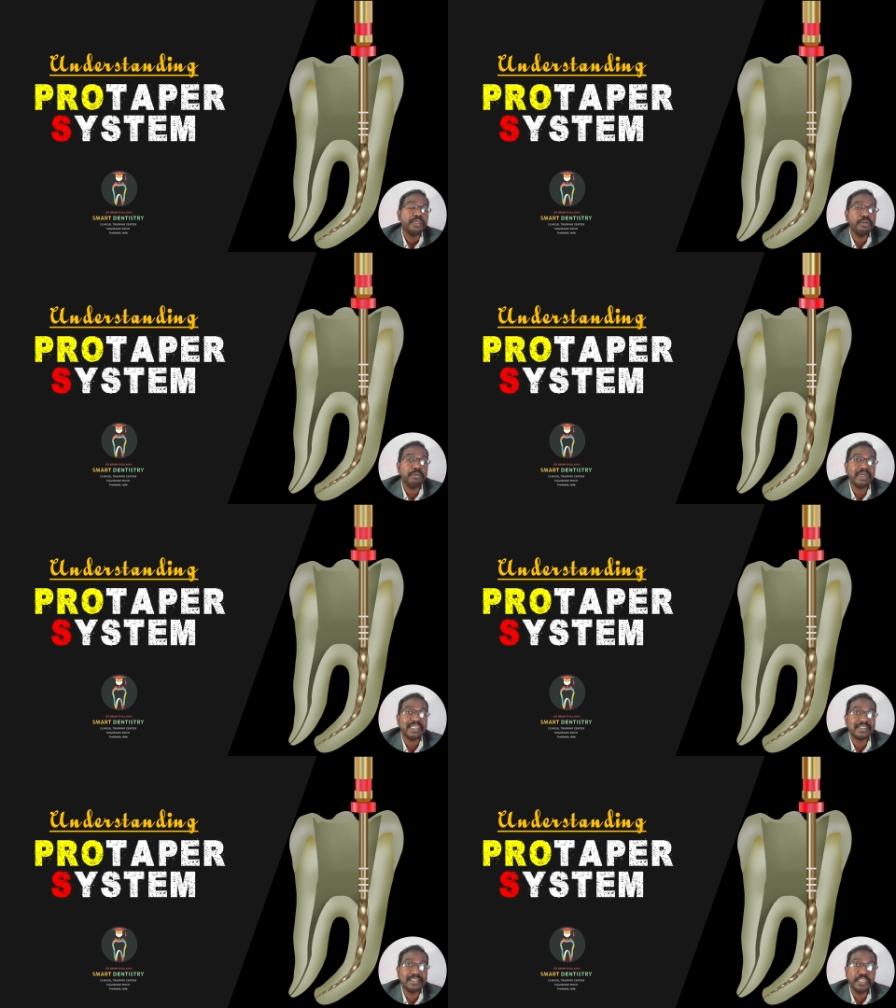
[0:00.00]

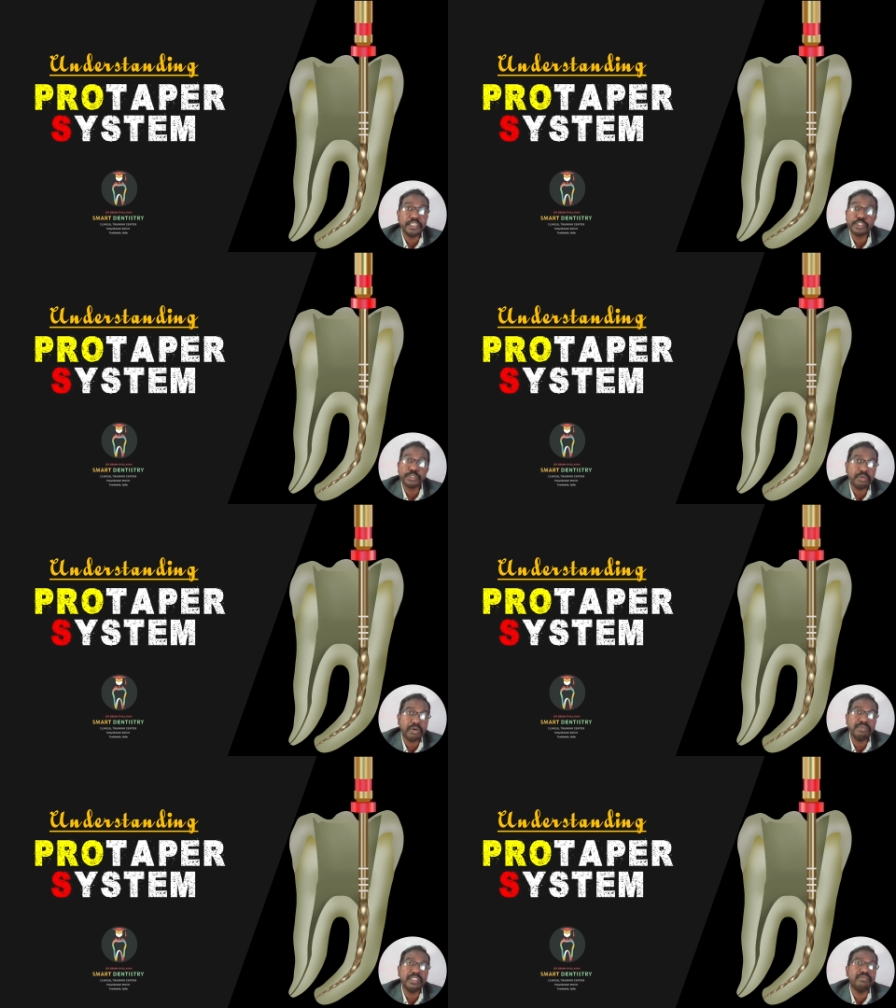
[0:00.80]
numerous dentists
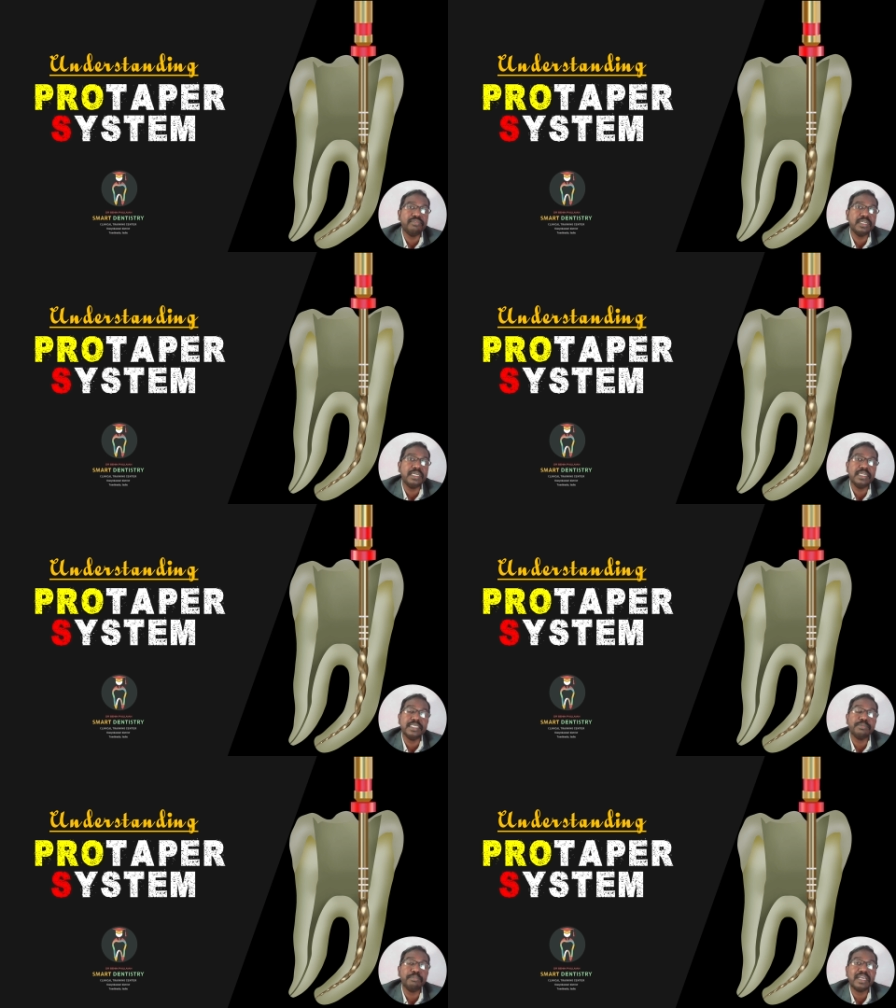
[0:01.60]
throughout the world
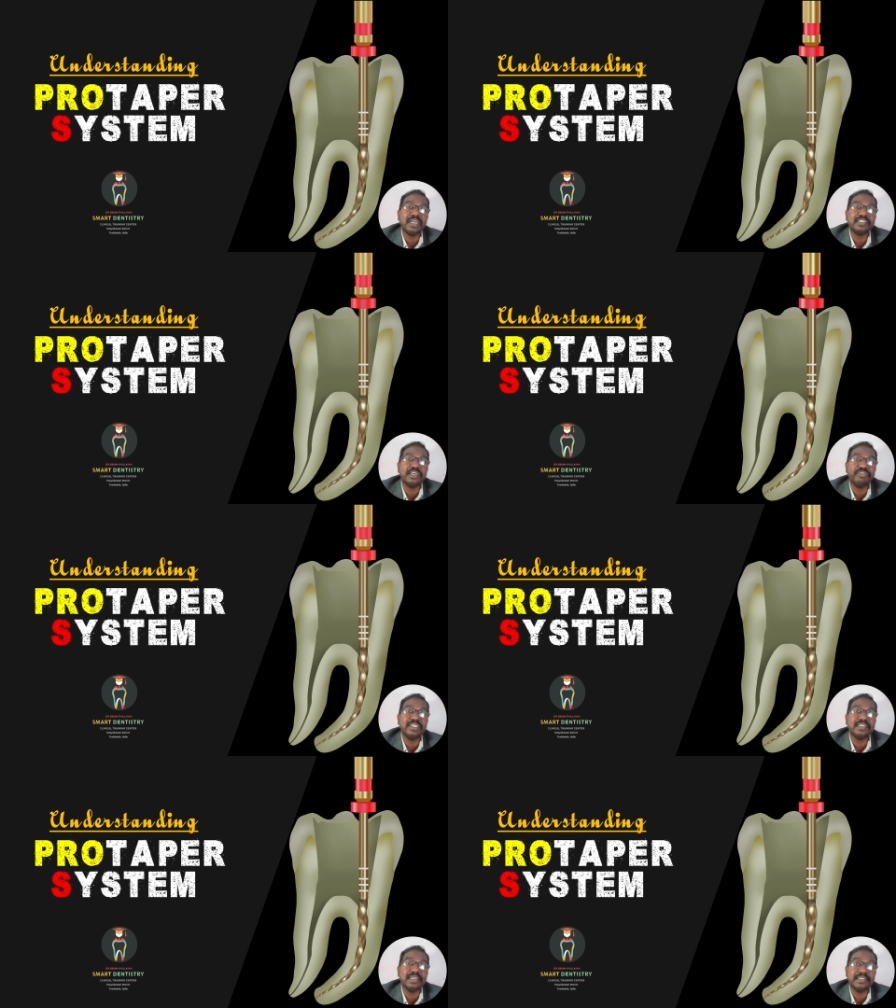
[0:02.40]
is because of
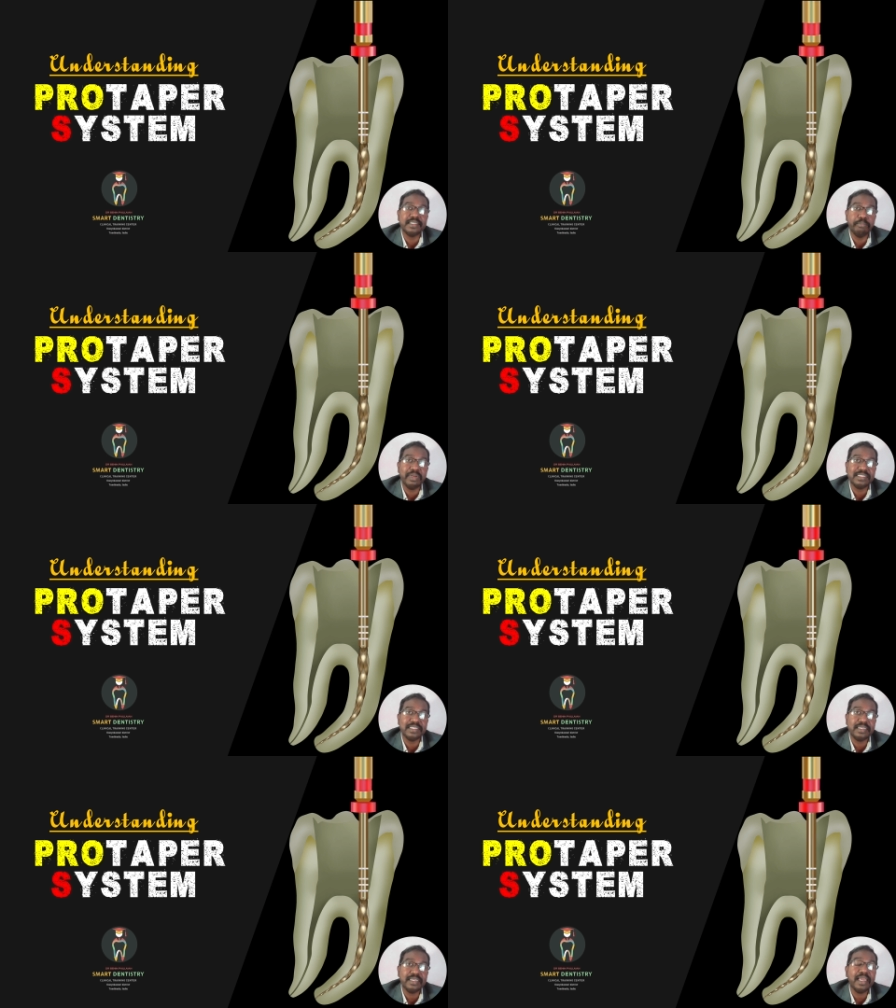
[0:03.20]
its
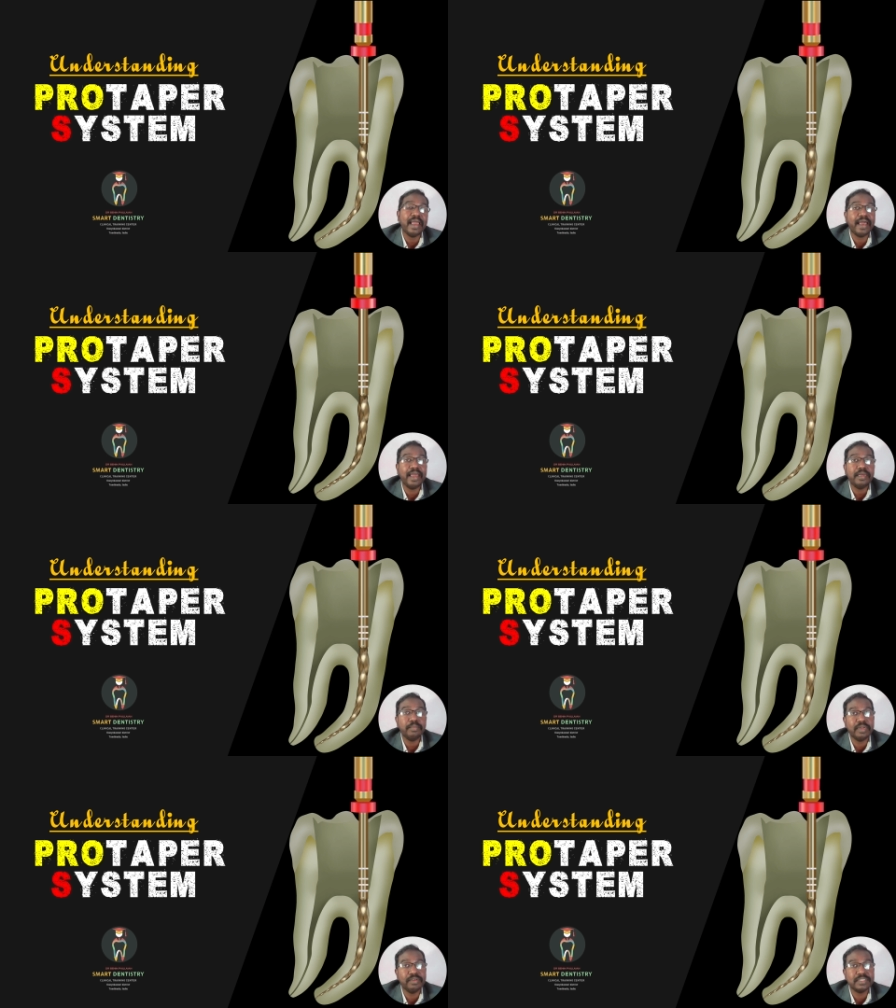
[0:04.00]
simplicity and
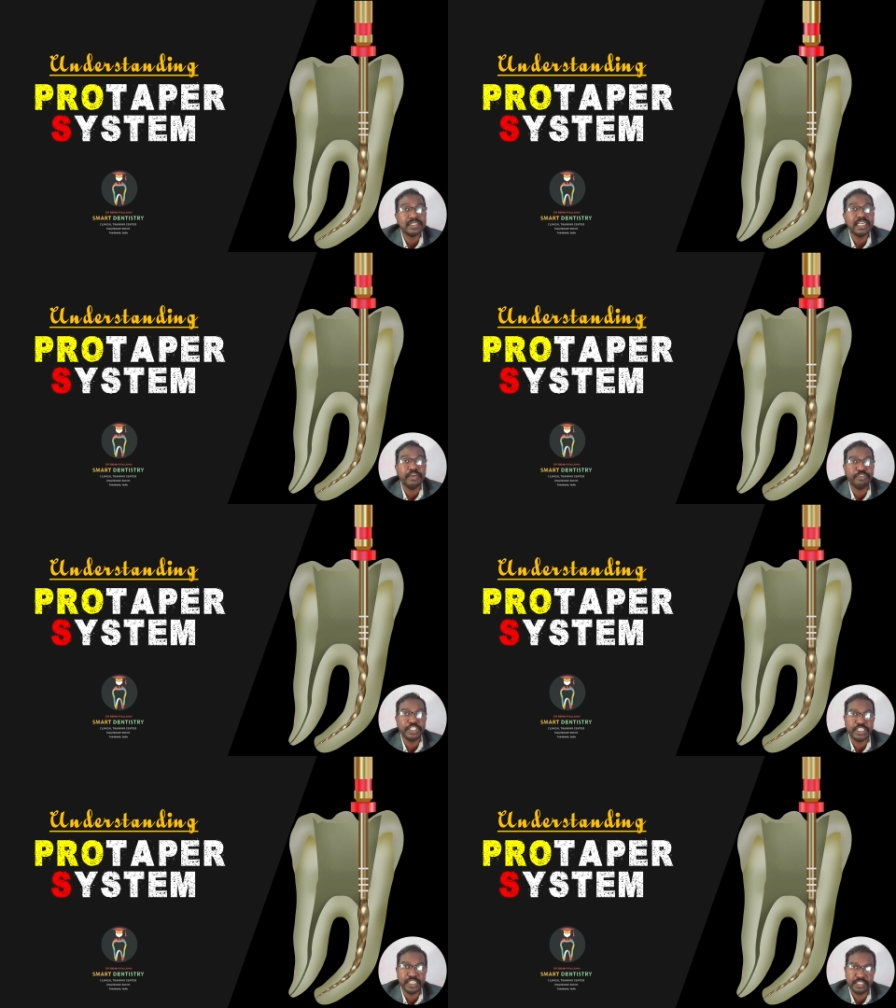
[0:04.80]
its
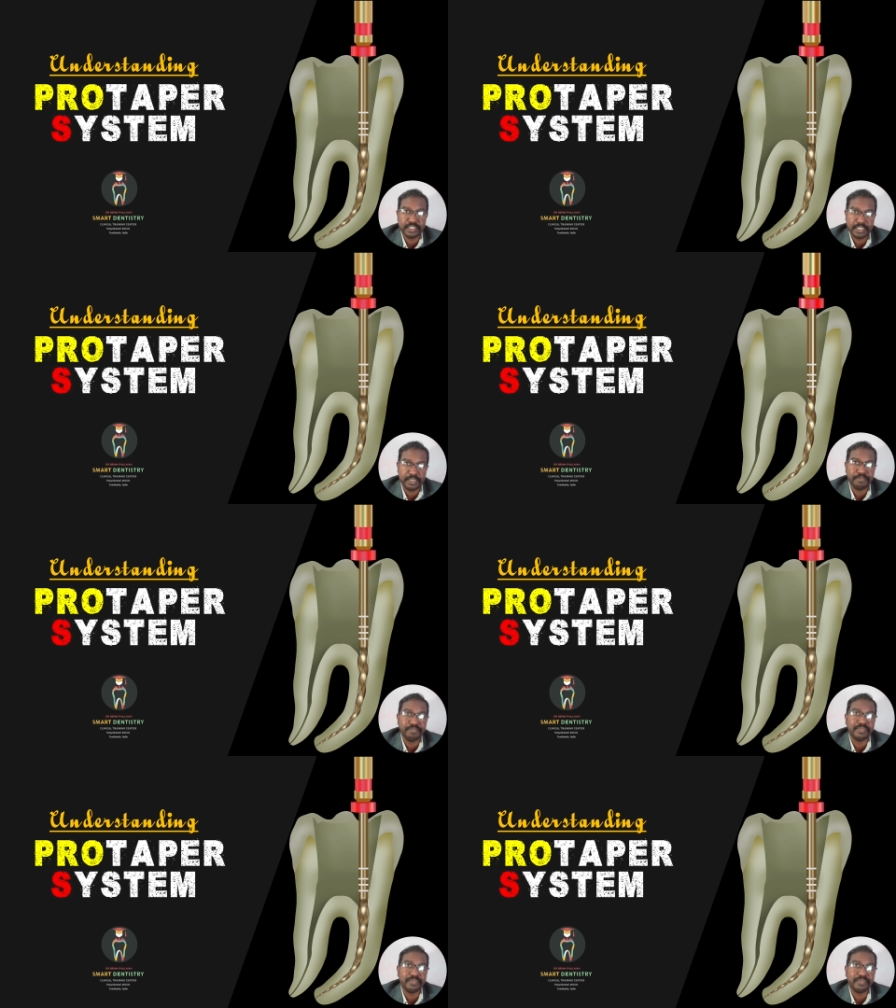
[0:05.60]
efficiency.